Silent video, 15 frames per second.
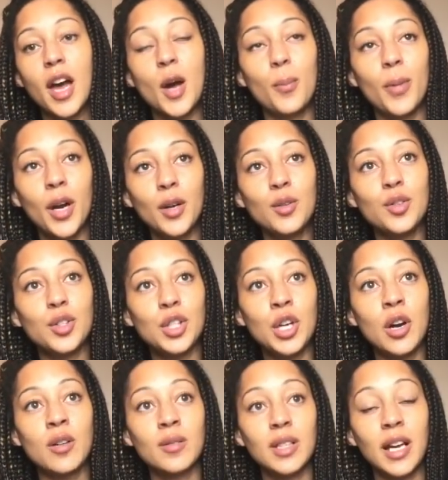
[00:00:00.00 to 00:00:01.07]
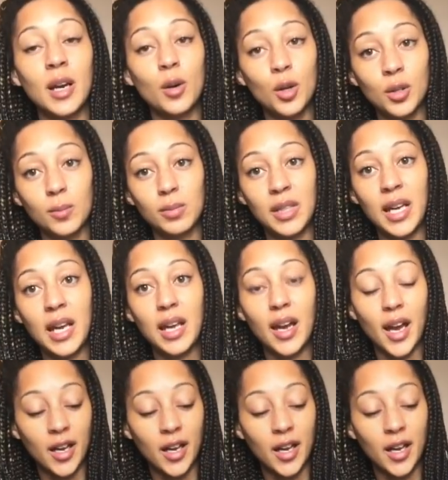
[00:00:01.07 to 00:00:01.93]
a post Yarndale update